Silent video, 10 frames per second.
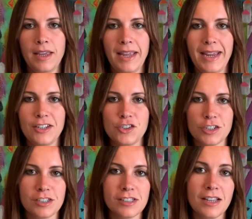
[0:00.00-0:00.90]

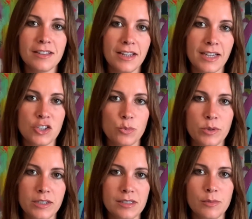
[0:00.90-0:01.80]
H's and the
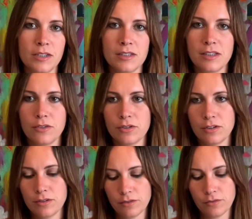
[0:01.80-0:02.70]
HB's because those
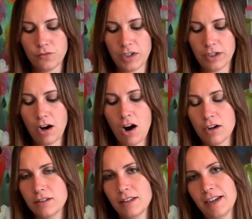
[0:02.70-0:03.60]
are very
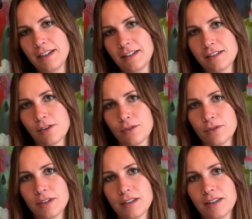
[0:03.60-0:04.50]
hard lead, and
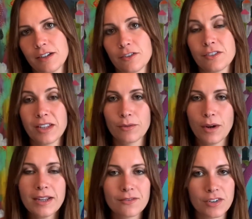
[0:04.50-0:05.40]
so they
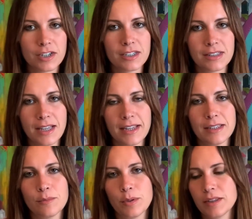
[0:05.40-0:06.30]
write very light,
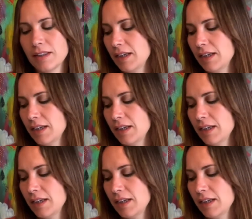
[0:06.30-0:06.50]
but